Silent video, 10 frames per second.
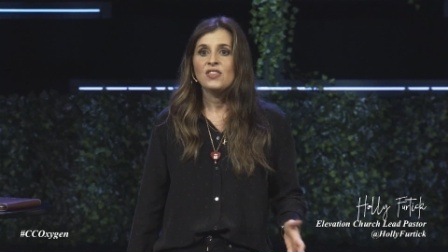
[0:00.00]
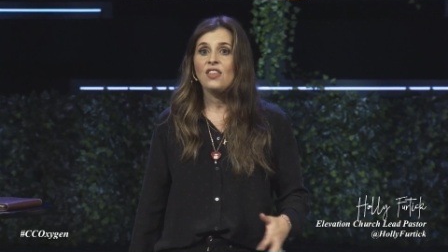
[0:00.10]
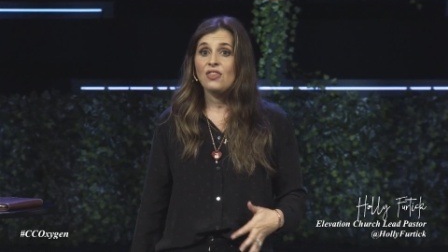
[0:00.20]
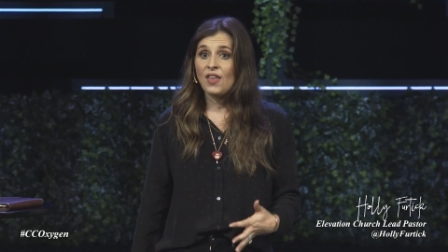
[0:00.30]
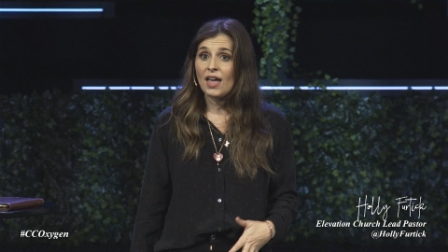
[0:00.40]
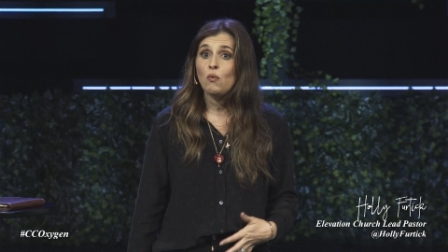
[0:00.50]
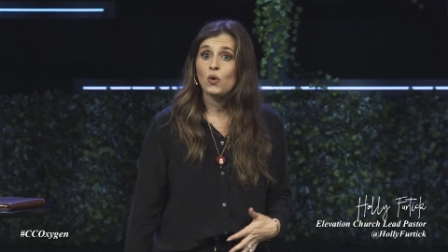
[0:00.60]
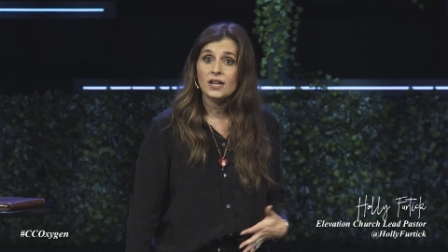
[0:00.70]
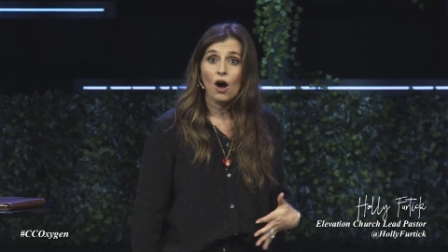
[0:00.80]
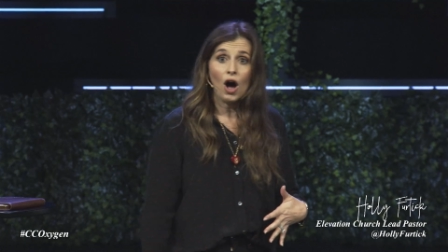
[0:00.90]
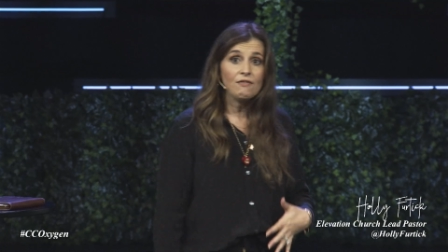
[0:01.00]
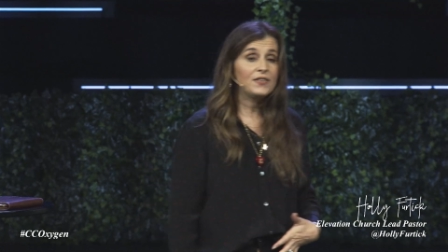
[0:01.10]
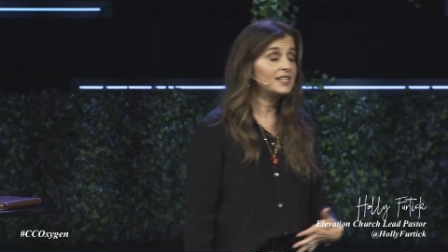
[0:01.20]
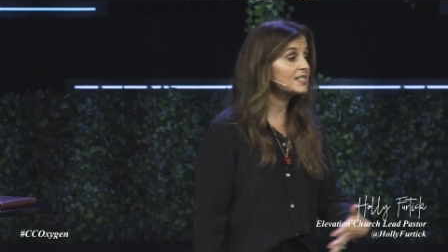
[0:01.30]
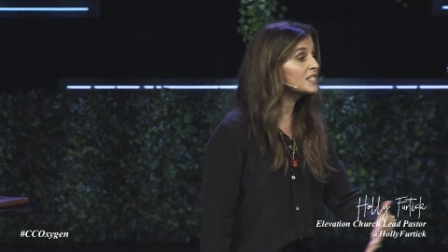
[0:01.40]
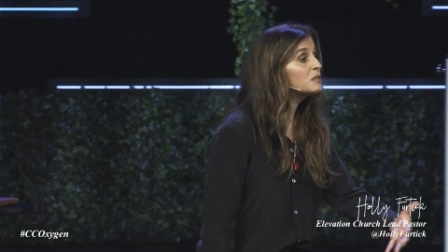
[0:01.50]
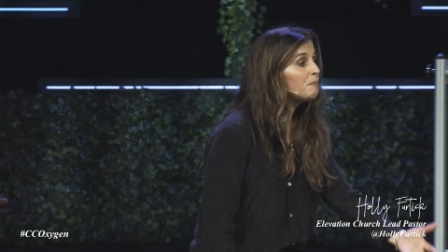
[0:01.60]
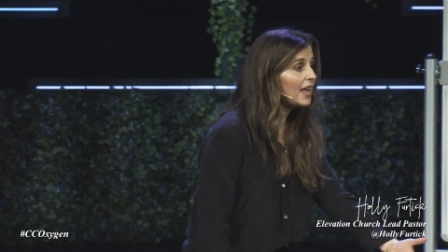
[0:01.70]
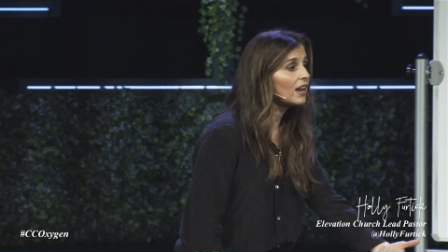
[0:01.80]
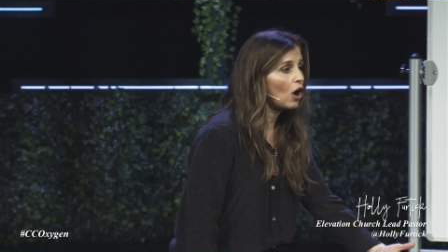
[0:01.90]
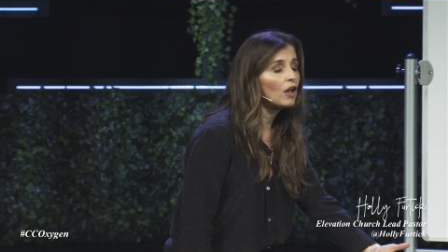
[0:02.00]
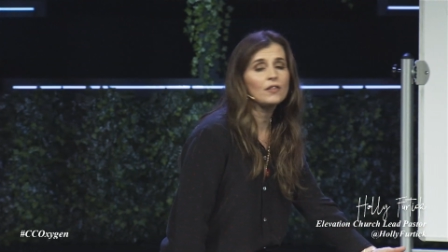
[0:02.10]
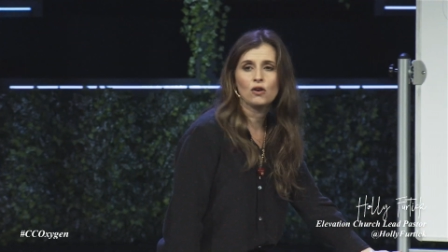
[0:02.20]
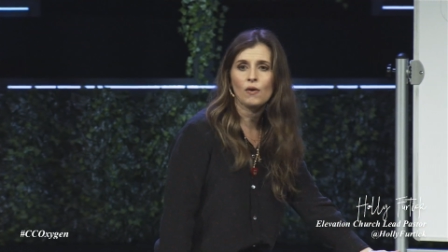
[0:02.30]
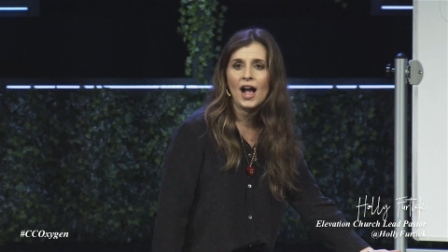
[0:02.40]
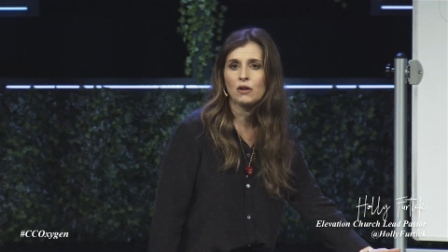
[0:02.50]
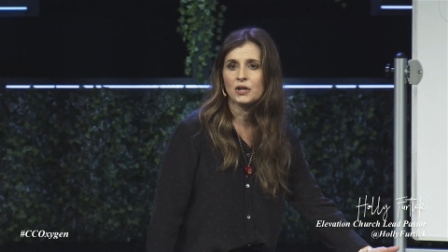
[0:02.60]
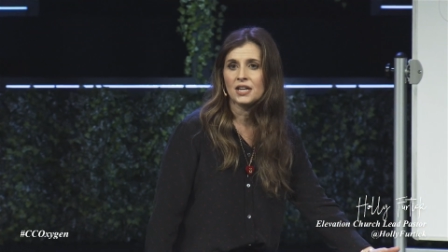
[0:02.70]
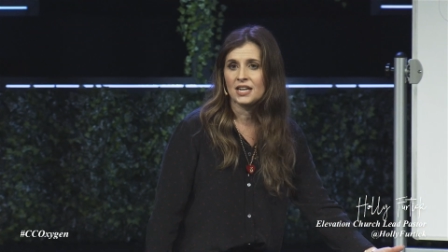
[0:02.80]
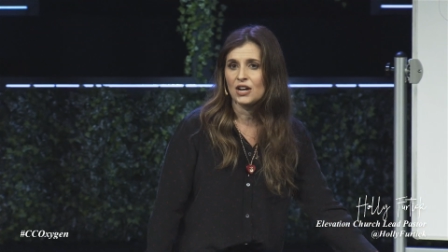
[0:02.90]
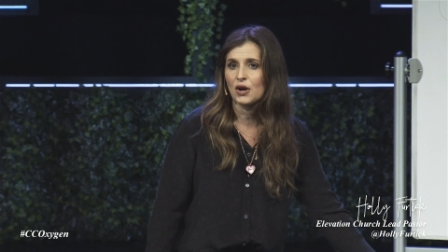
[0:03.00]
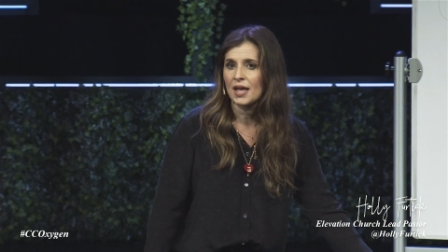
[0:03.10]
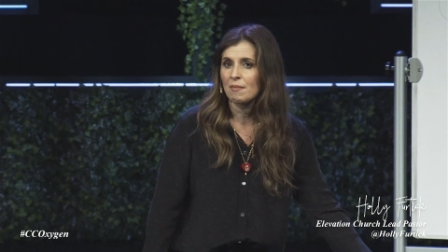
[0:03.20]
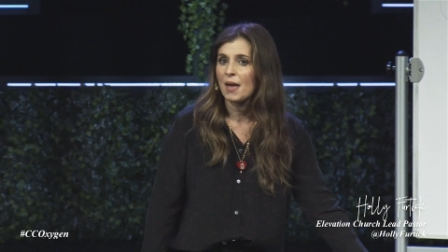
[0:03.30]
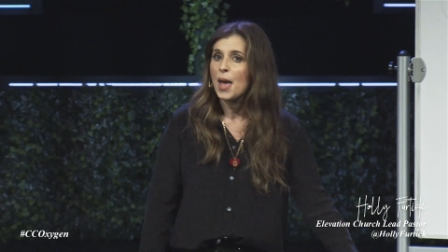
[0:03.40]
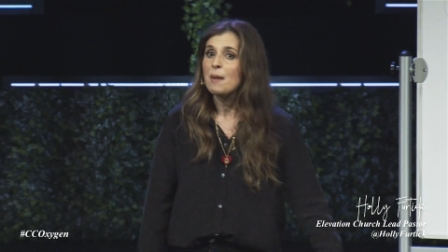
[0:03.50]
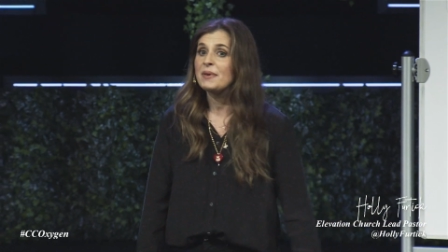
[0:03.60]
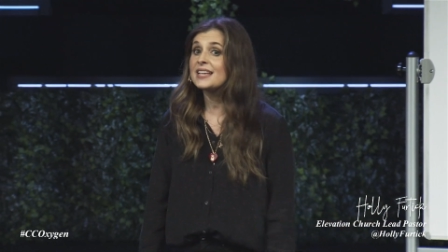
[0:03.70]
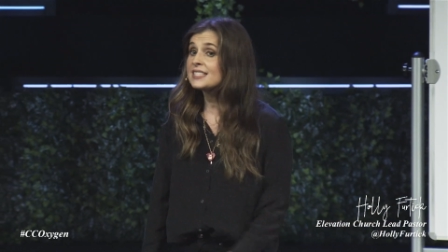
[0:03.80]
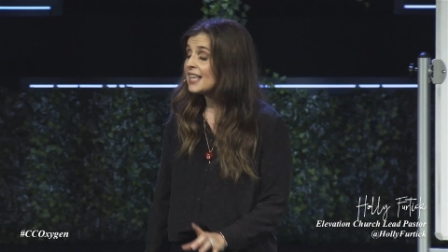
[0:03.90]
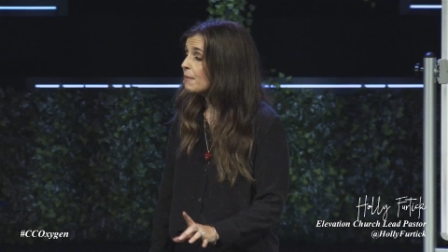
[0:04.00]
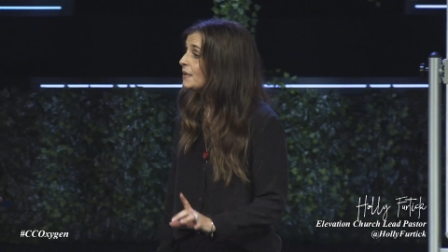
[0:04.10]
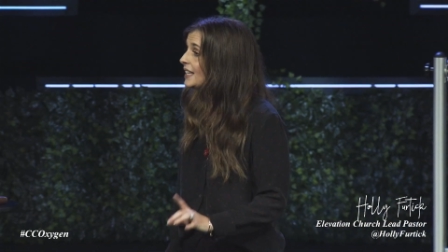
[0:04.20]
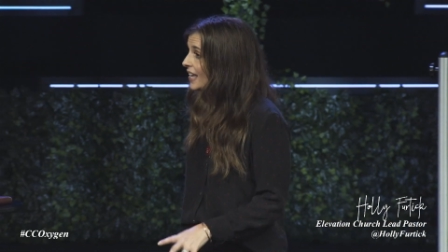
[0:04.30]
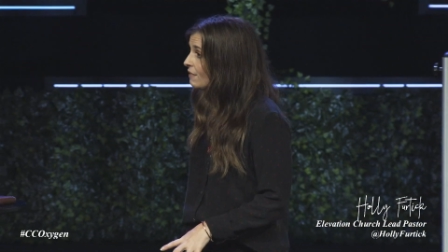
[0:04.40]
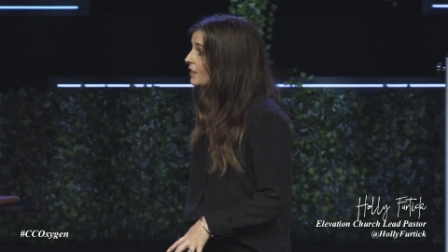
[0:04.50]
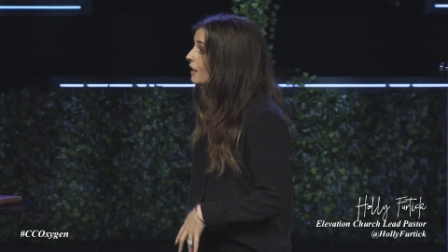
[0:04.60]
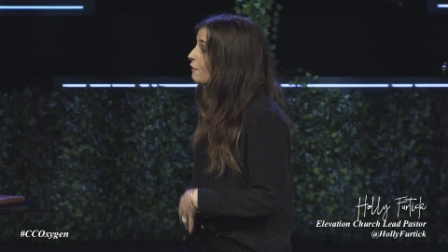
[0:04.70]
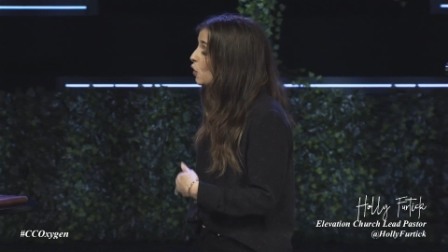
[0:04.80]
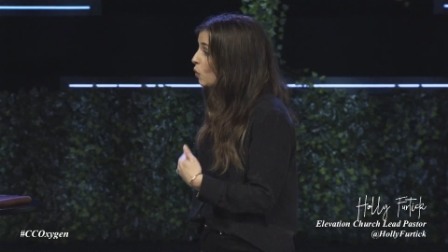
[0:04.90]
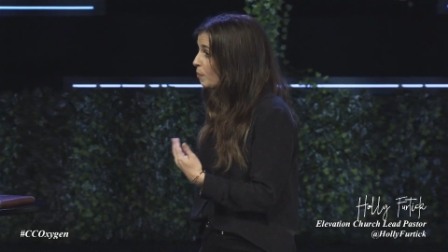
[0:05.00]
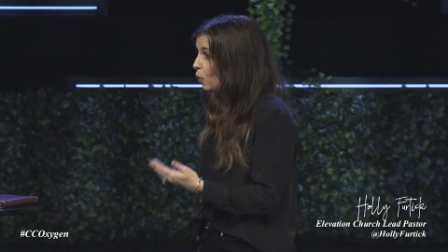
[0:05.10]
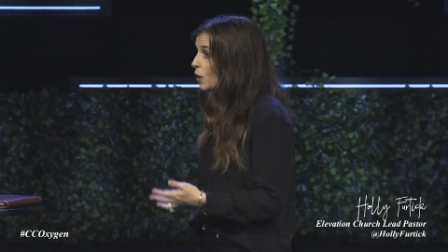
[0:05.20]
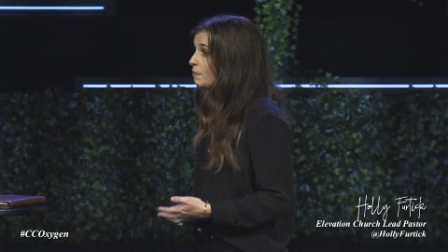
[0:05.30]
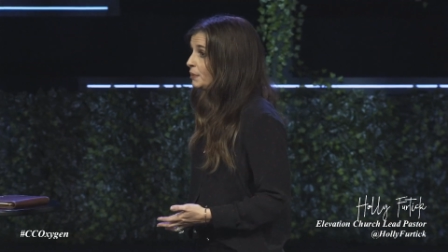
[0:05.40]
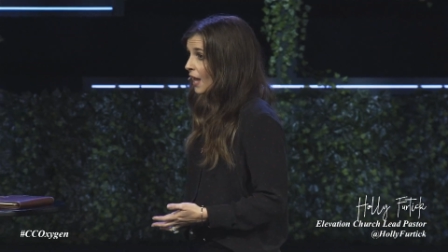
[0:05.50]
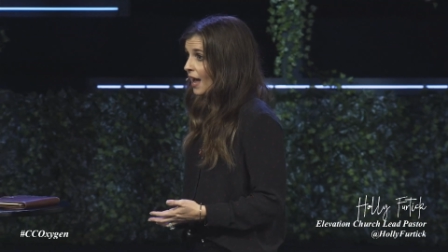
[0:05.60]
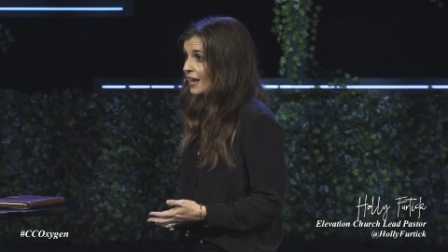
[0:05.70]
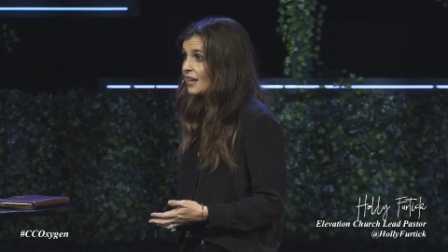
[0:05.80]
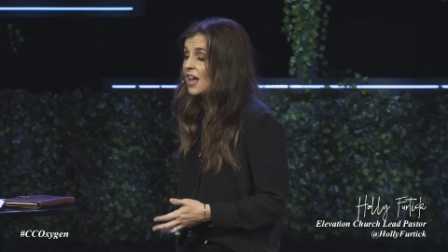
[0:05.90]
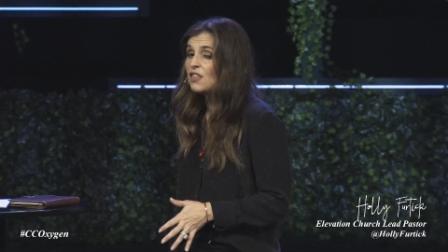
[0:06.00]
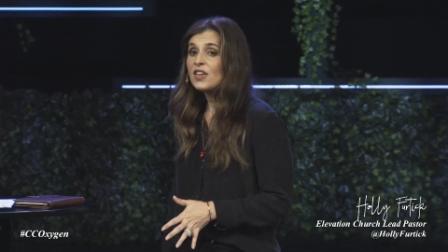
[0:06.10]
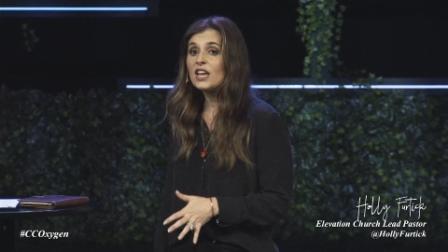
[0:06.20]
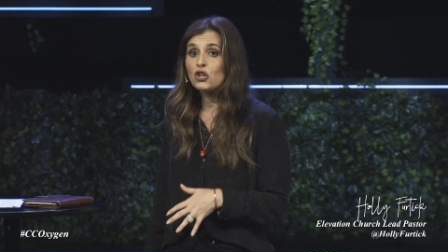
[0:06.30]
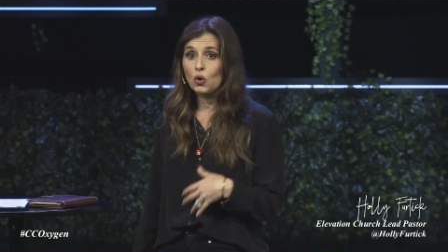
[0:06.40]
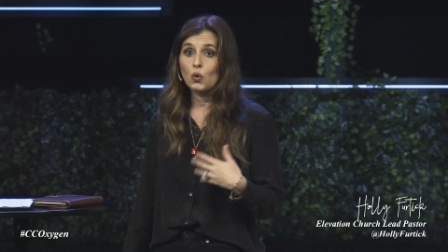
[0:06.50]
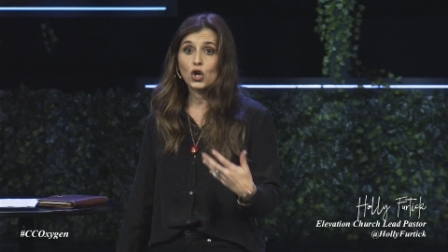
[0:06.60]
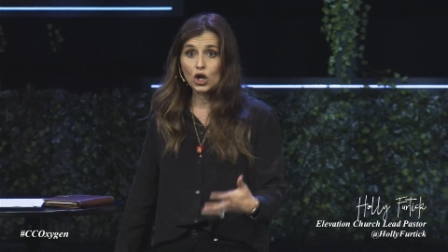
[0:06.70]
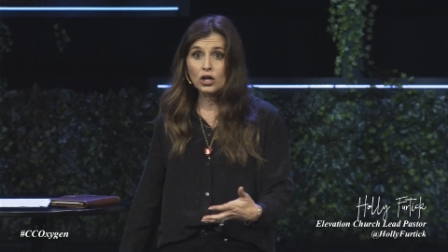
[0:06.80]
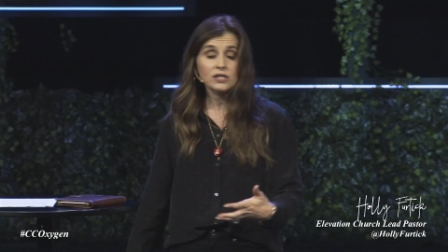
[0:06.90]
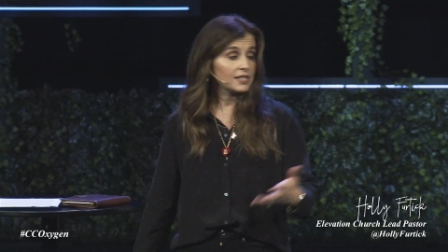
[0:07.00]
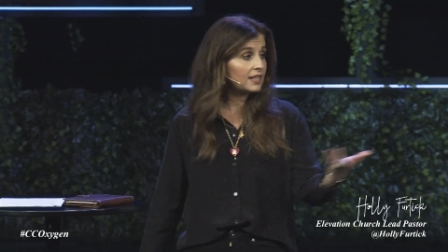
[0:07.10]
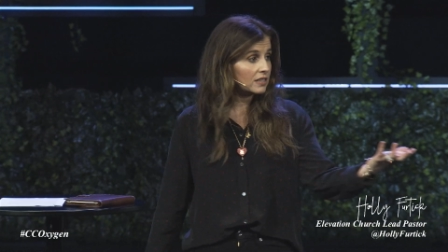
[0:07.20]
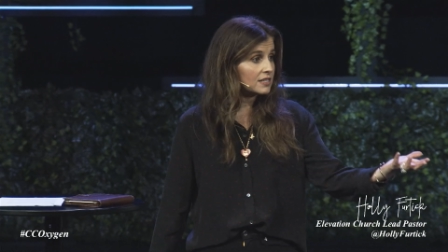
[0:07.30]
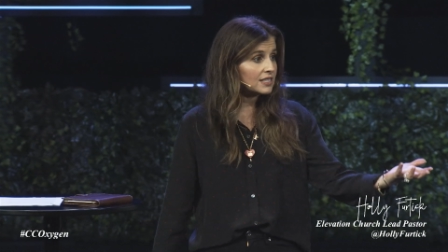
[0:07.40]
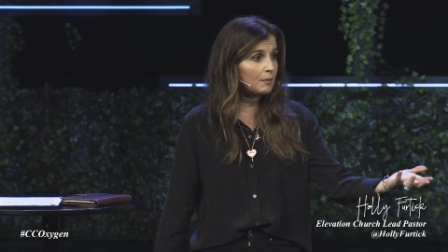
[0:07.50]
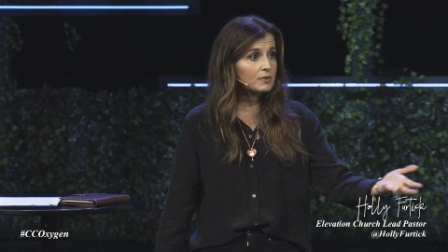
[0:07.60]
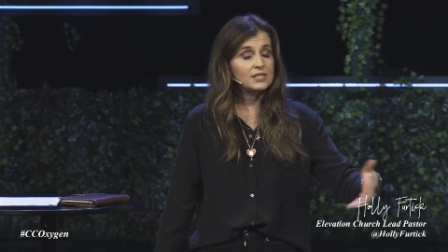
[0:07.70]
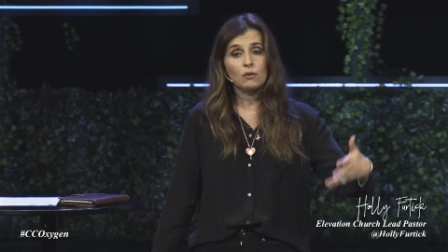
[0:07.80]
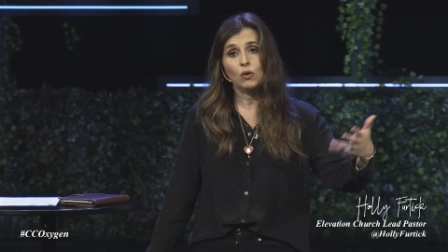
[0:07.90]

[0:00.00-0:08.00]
that they would often spit on the ground near him, because they believed that if you were born blind, then you were cursed, like the disciples said.